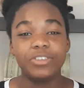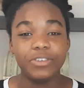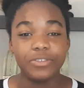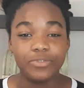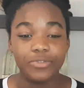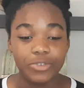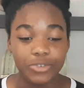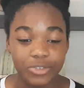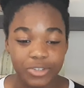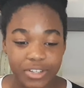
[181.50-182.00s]

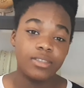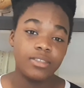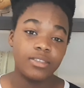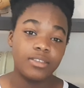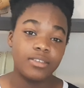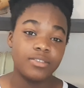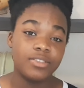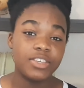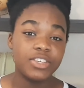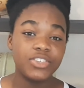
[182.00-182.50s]
Z Fold.
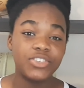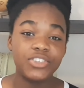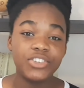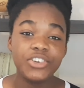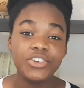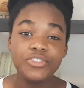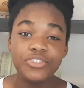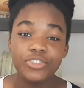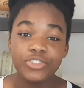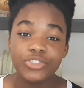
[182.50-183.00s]

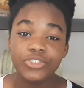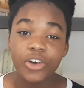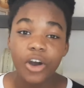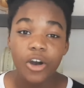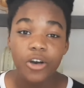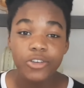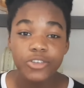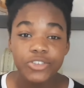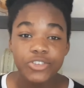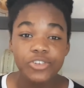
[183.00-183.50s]
This year
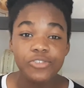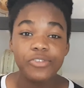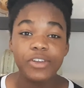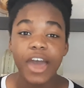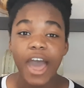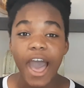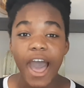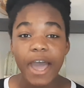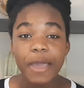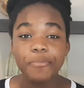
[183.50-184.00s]
there's
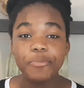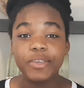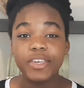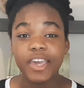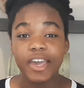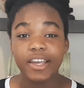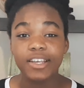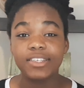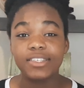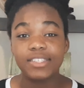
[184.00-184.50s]
also an
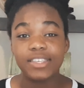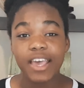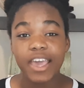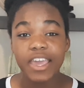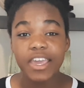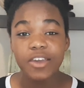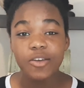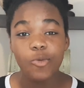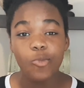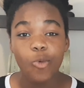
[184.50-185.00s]

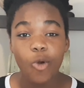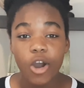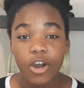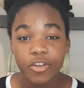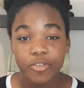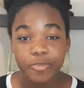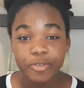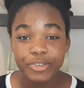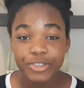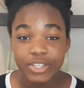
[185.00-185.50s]
IPX8
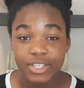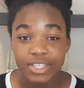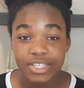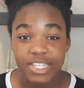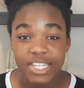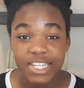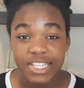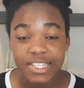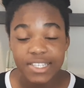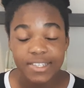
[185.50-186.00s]
water
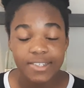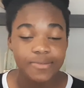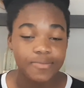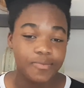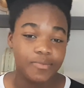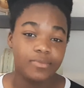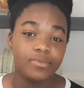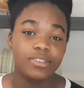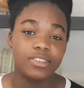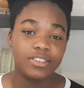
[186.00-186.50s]

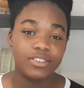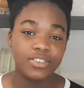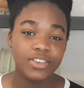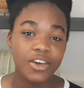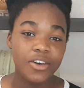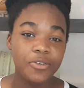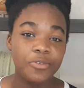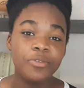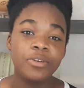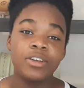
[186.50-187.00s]
resistance,
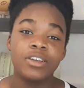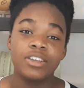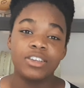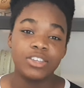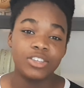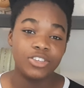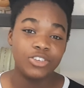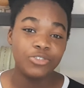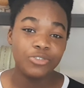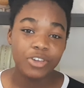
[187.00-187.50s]
so
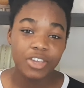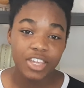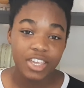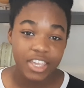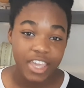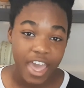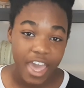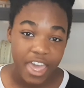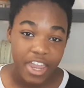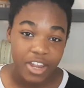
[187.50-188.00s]
you
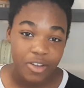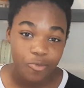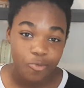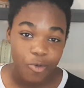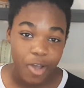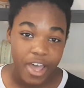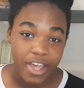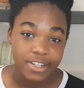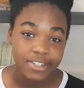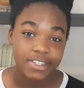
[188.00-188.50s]
can get
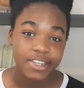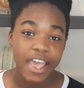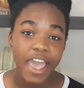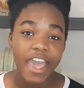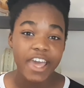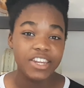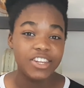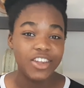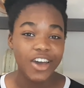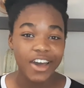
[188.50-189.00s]
it wet
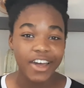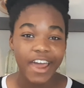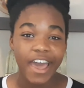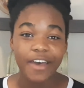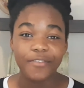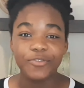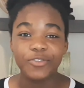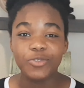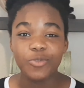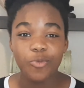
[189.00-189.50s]
and
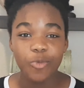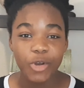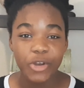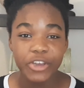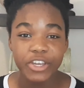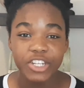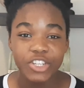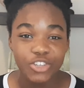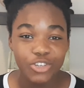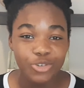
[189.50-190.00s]
not have to
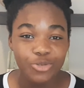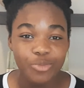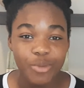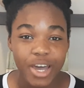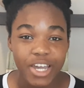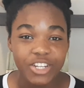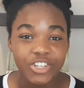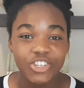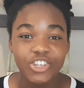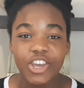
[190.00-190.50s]
worry too
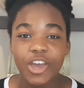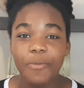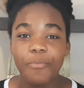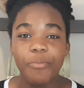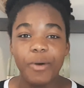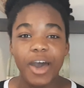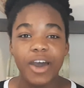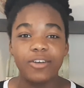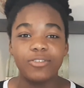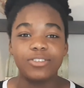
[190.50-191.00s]
much
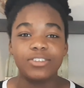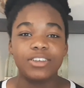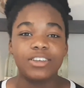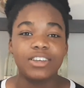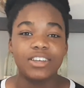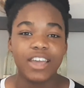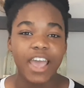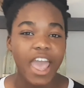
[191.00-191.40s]
about